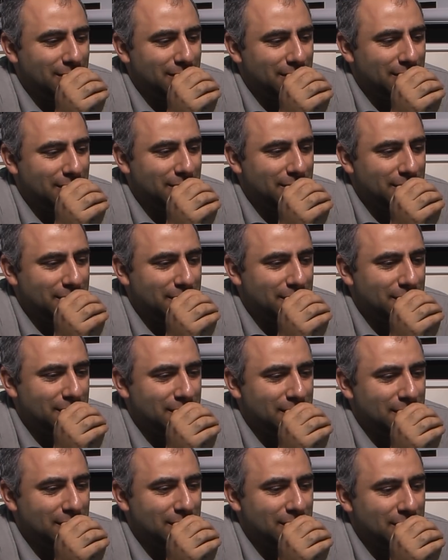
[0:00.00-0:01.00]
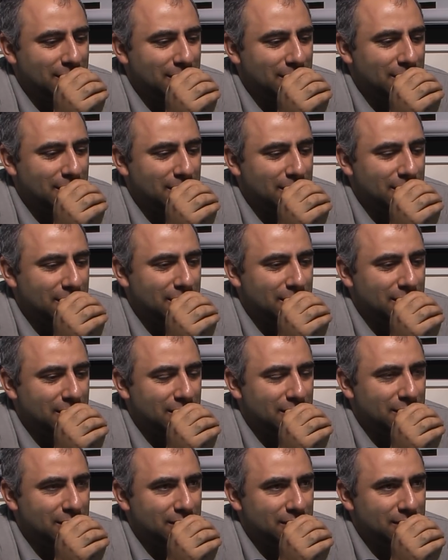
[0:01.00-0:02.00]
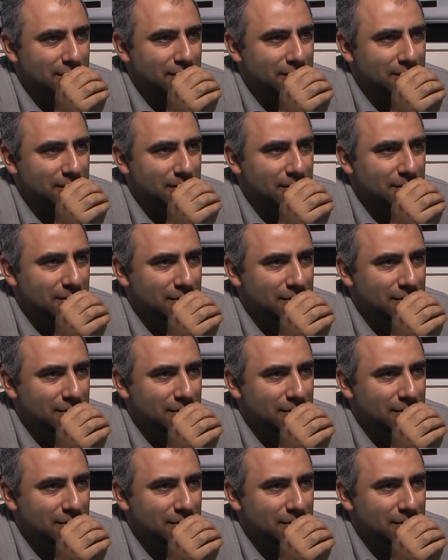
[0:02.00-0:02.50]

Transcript: Nothing is said.